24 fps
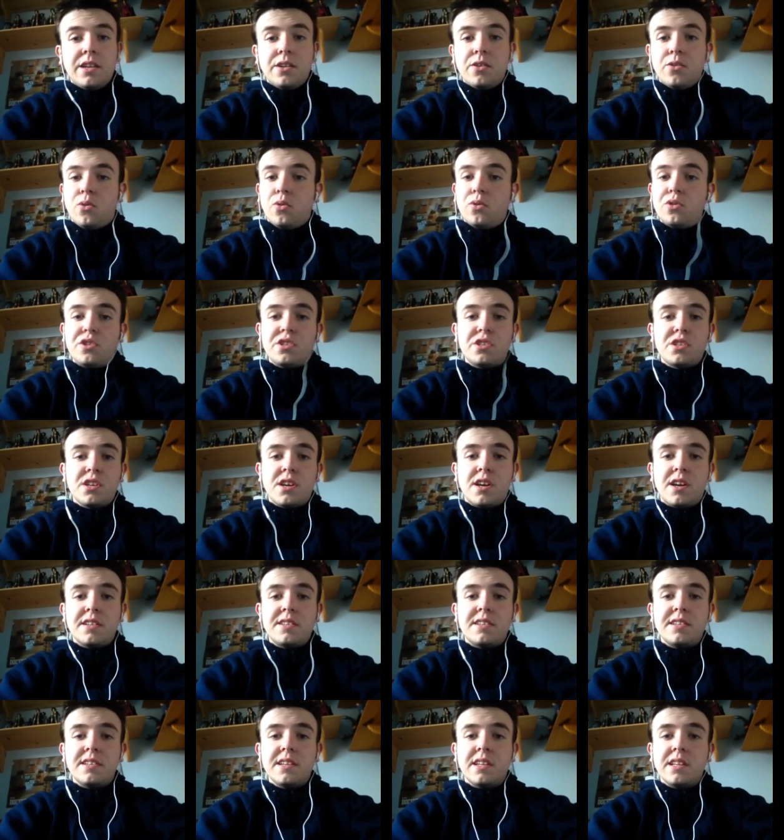it all
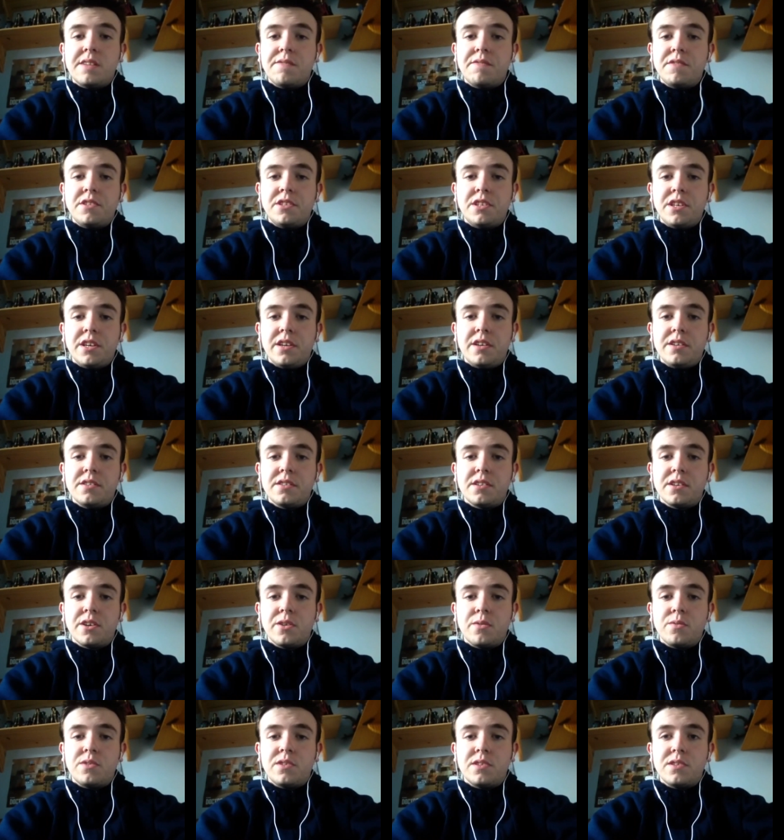started 11 years
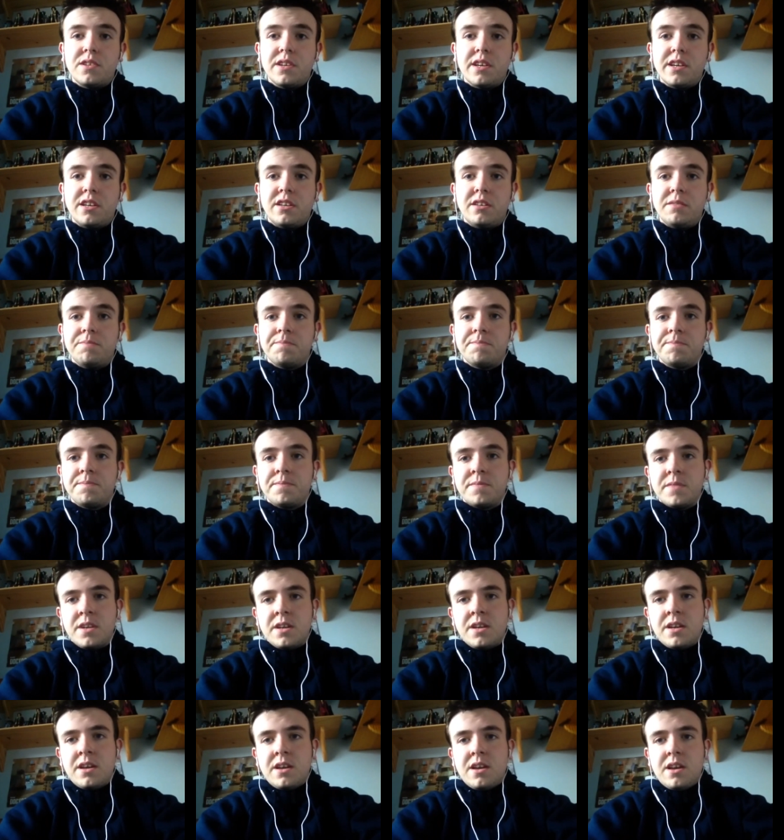ago today.
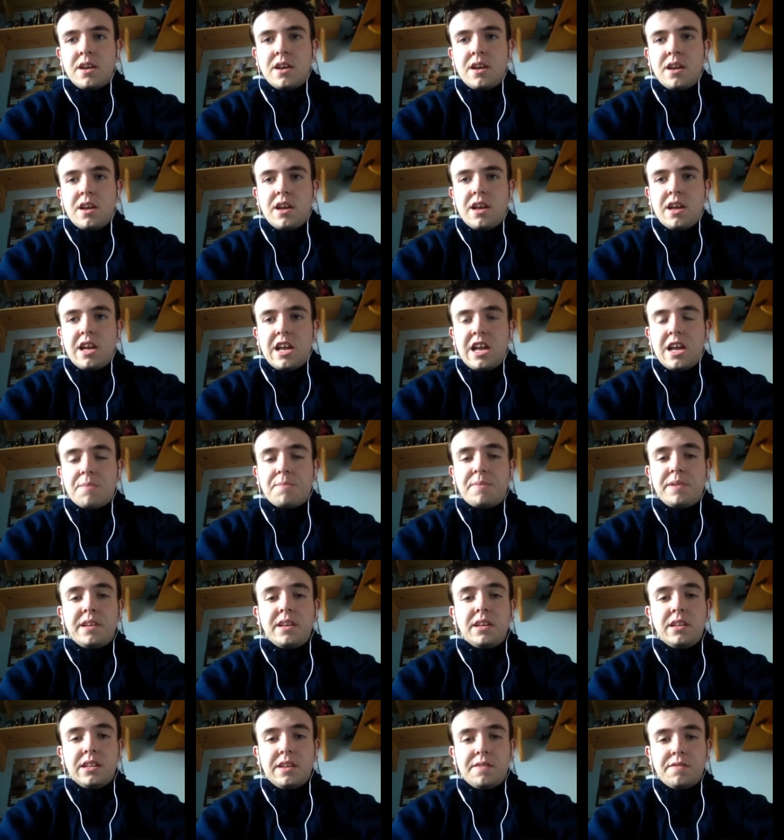
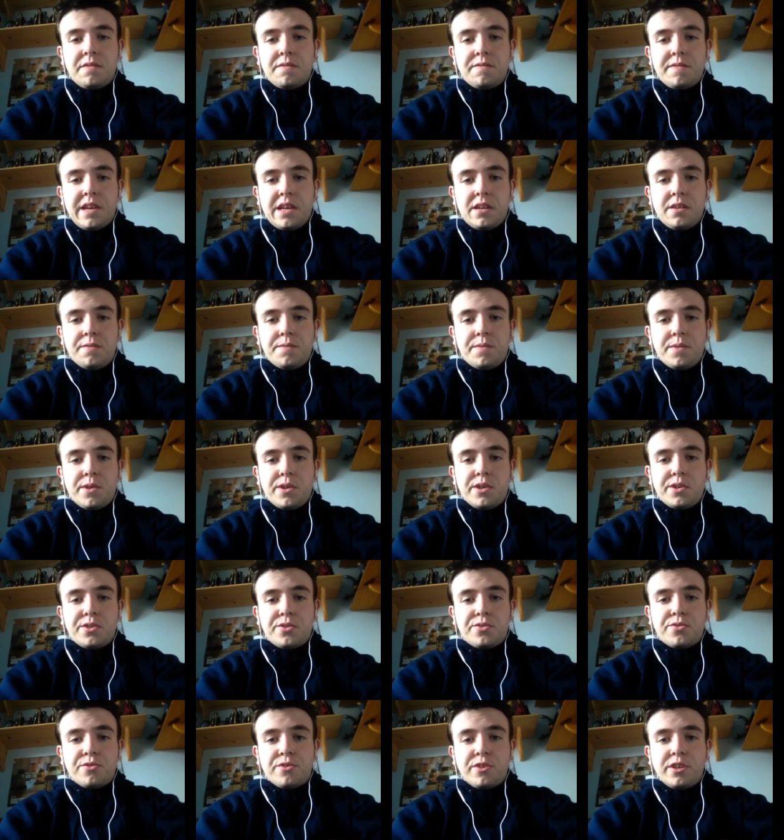Happy 11th
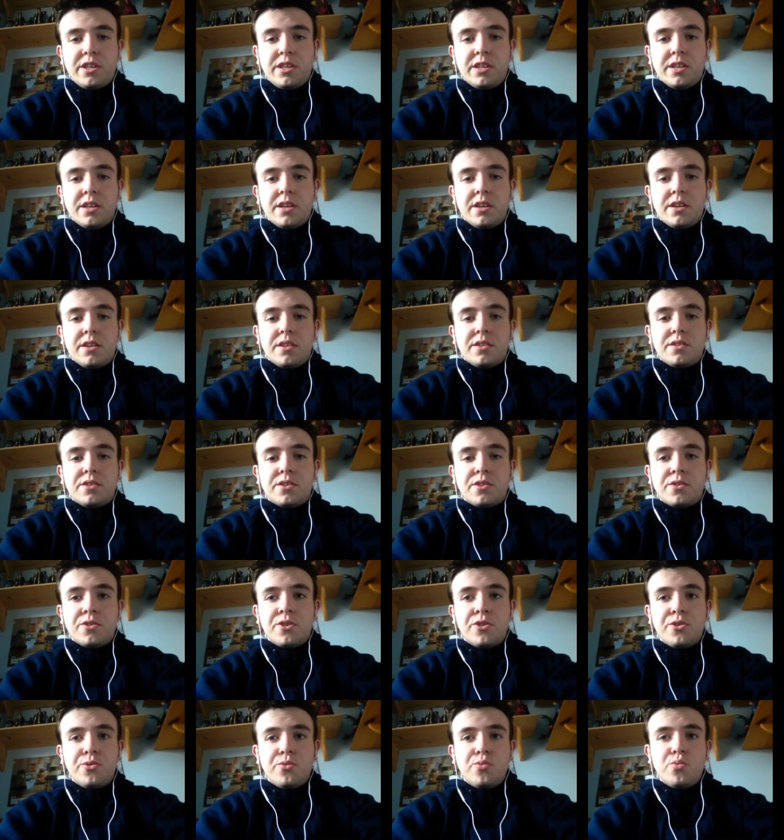anniversary to
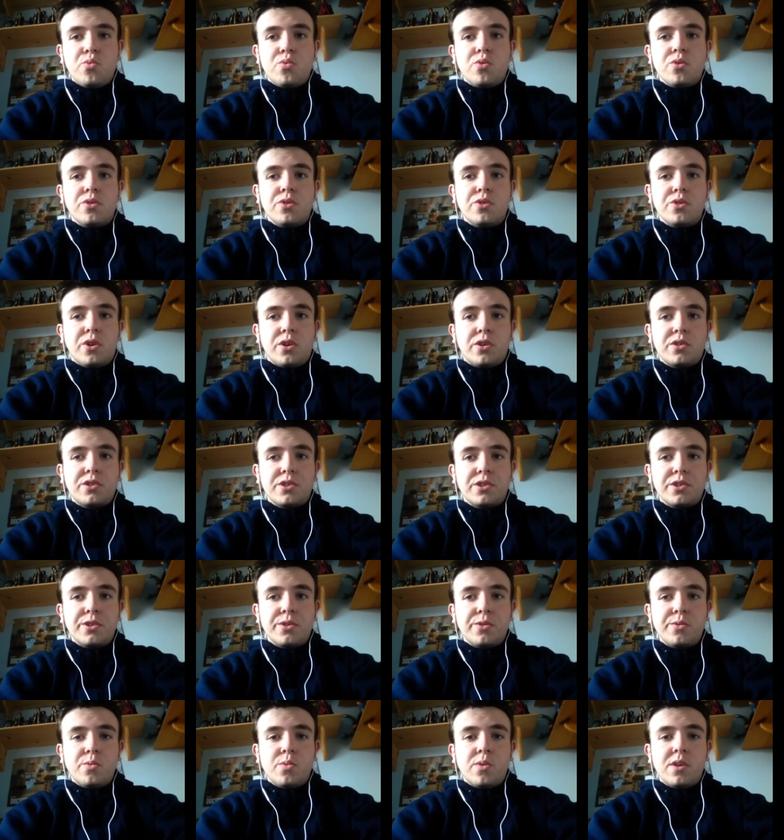new Doctor
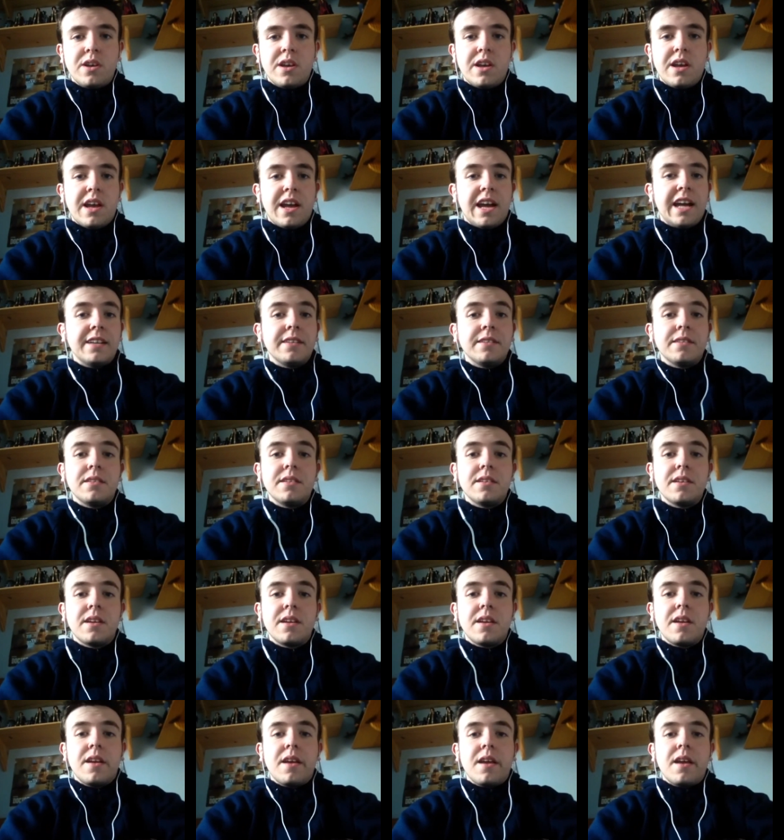Who, and
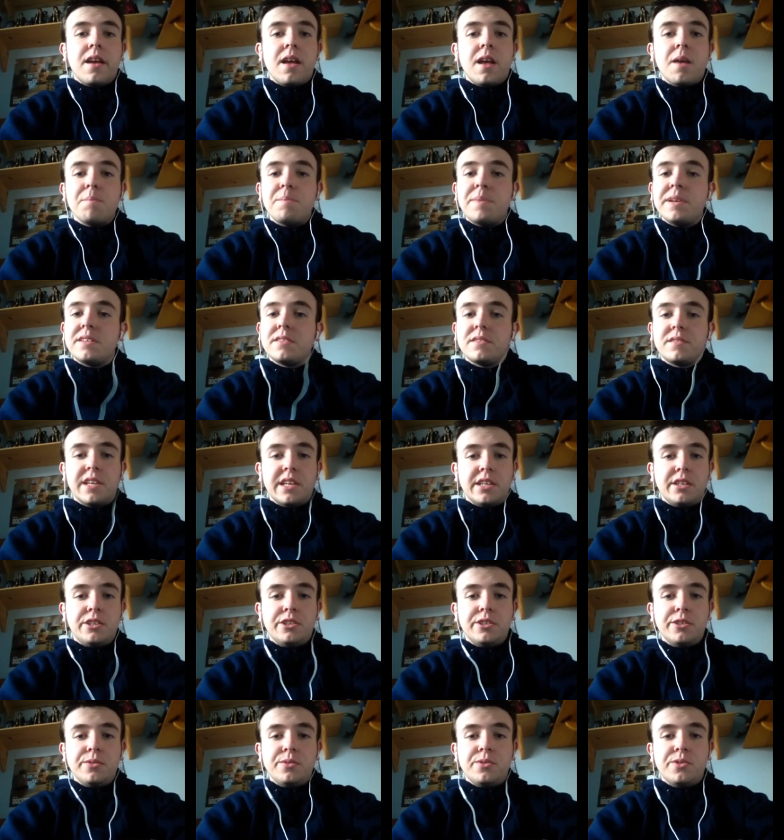a big
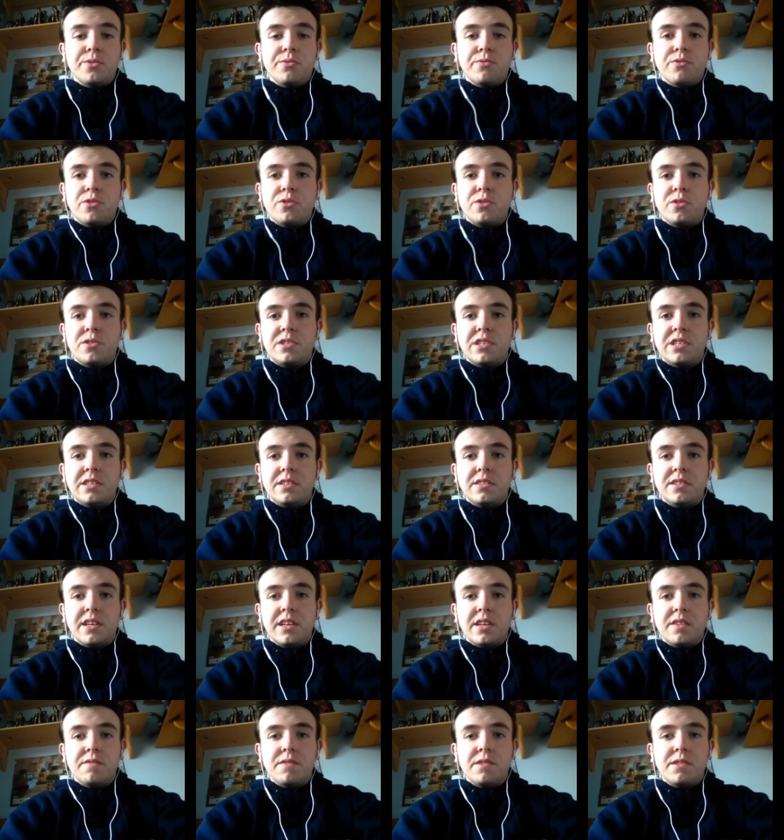thank you to Russell T
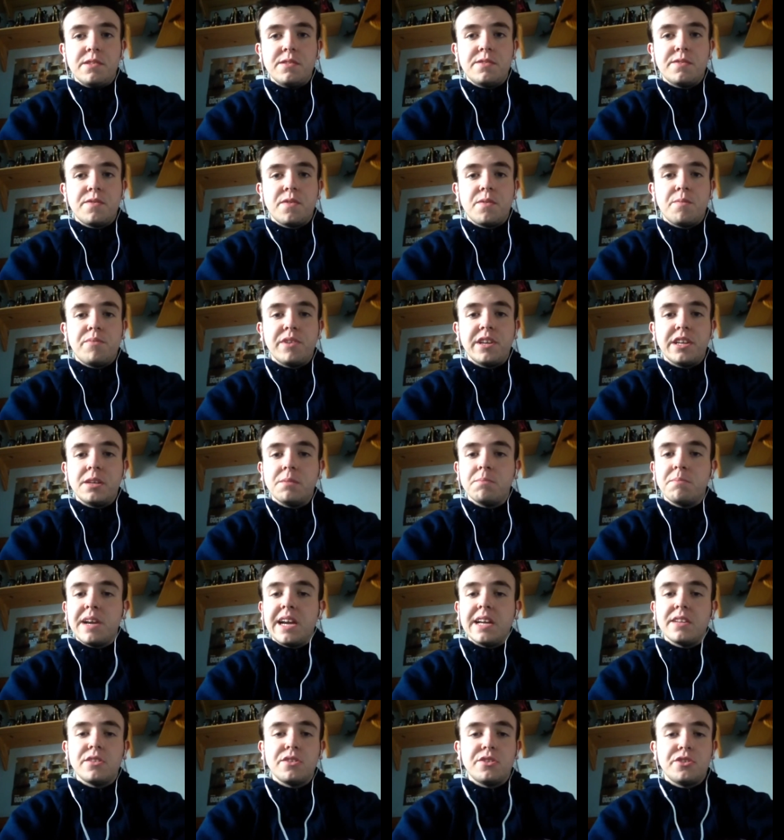Davies for bringing
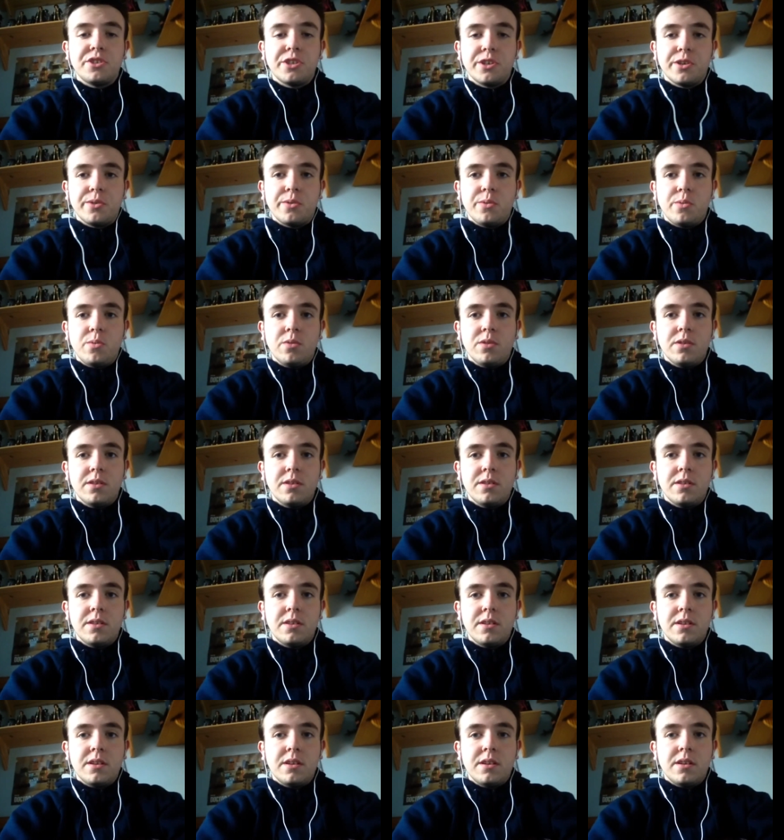back the show,
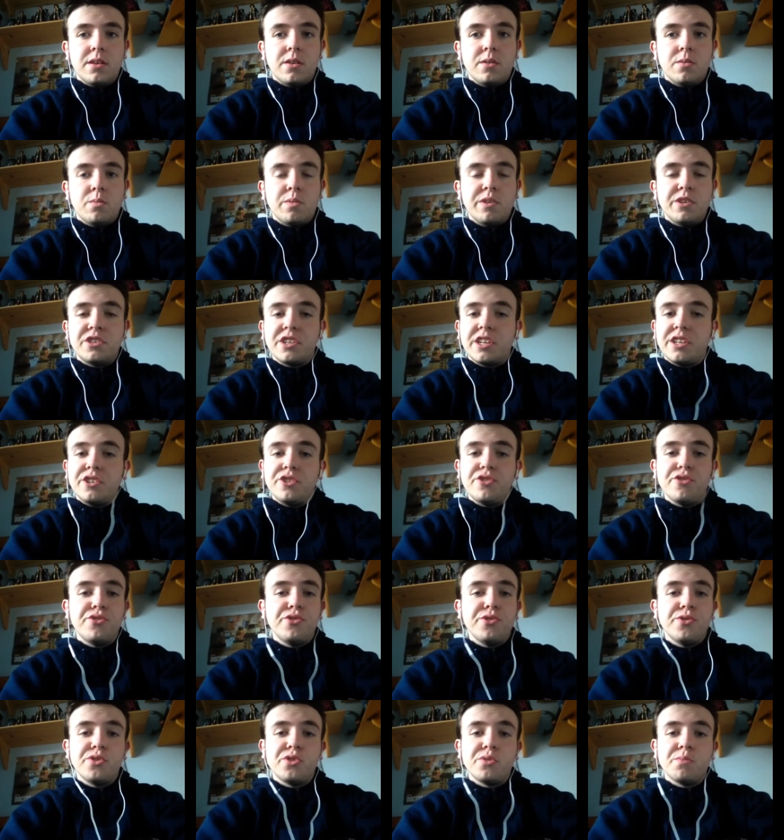which
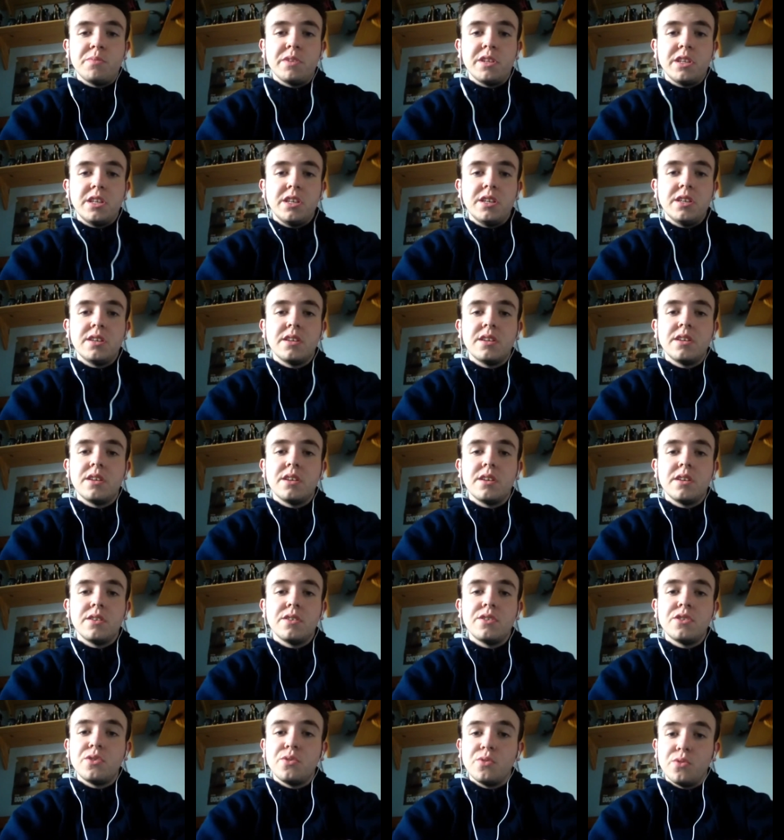introduced me
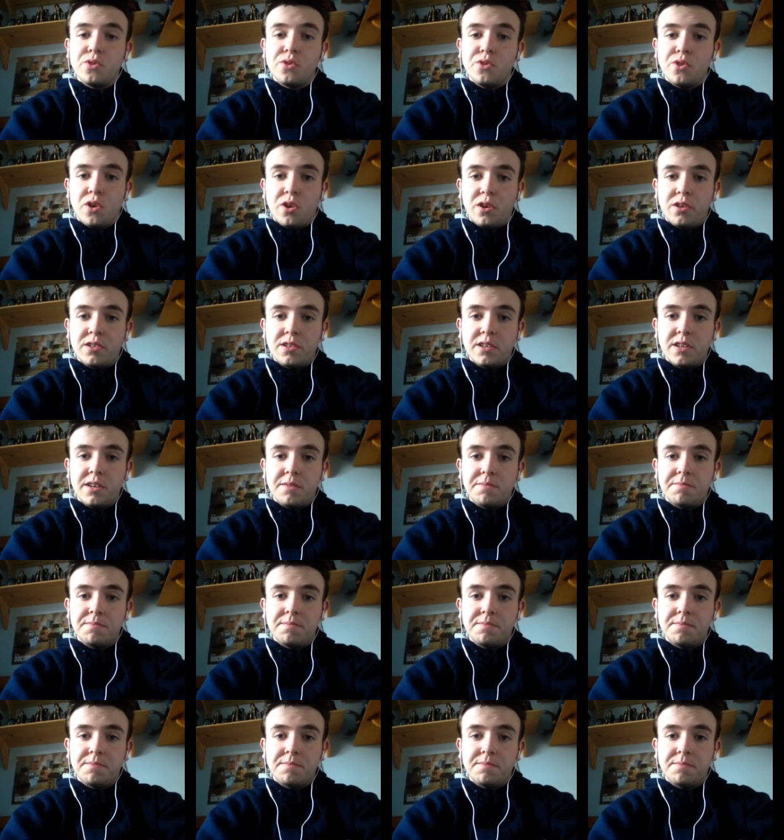to the Doctor.